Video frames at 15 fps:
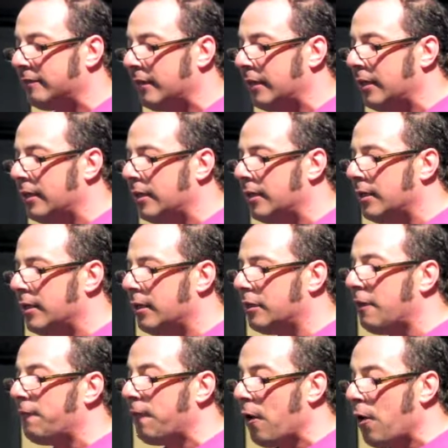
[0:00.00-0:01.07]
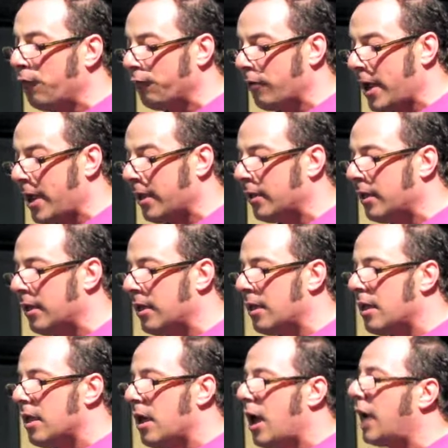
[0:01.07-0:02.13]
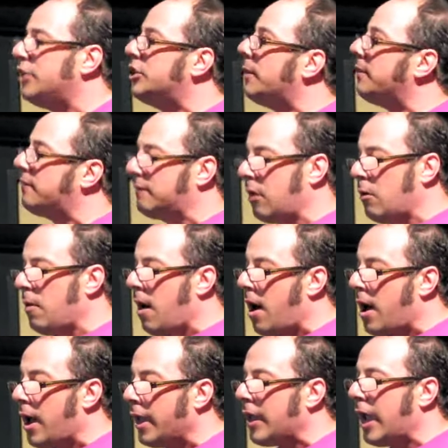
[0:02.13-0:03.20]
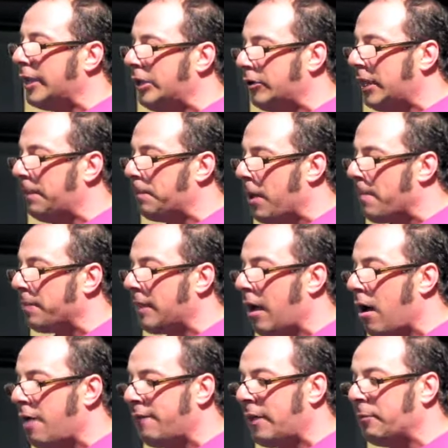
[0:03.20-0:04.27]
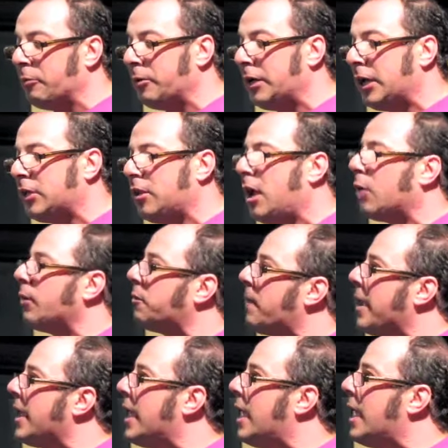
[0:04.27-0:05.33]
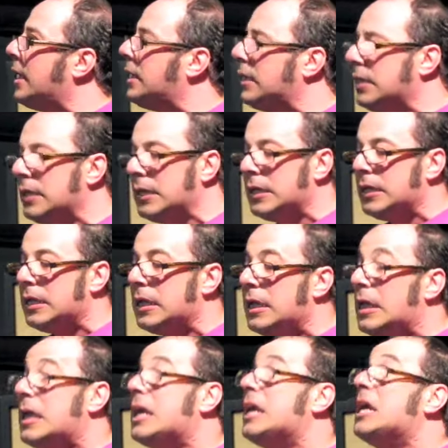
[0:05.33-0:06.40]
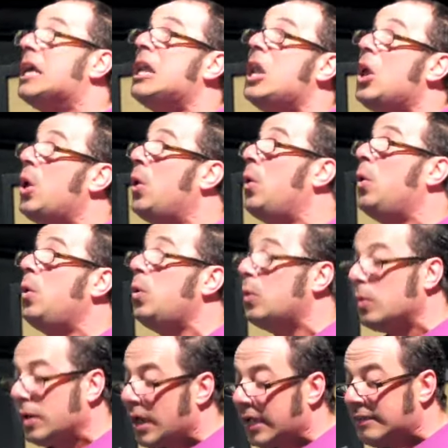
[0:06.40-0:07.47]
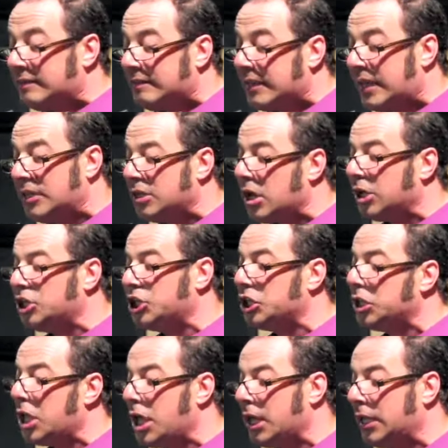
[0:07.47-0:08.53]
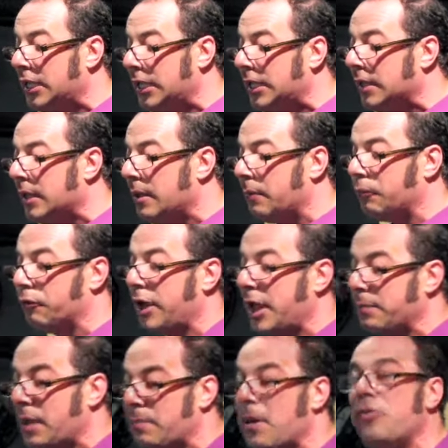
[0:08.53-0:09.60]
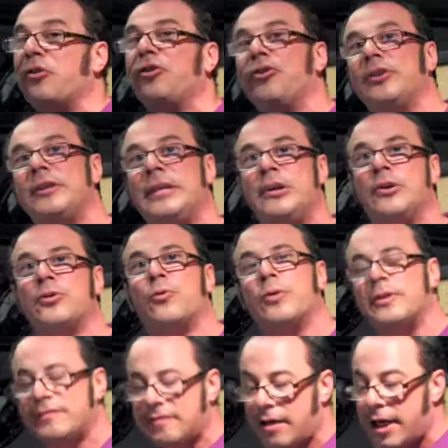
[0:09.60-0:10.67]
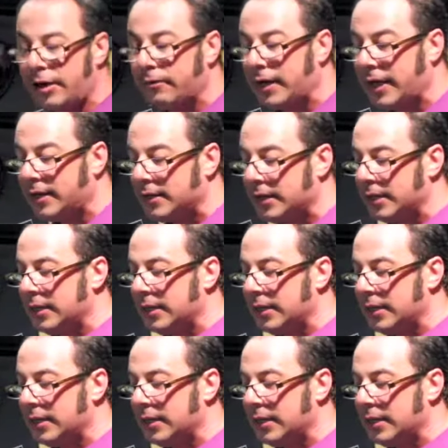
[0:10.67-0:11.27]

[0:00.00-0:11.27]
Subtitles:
The phone rang. I jumped so high, I nearly bumped the Ave Maria clock with my head. Hello, I said nonchalantly, praying my mother couldn't hear Gord's tirade.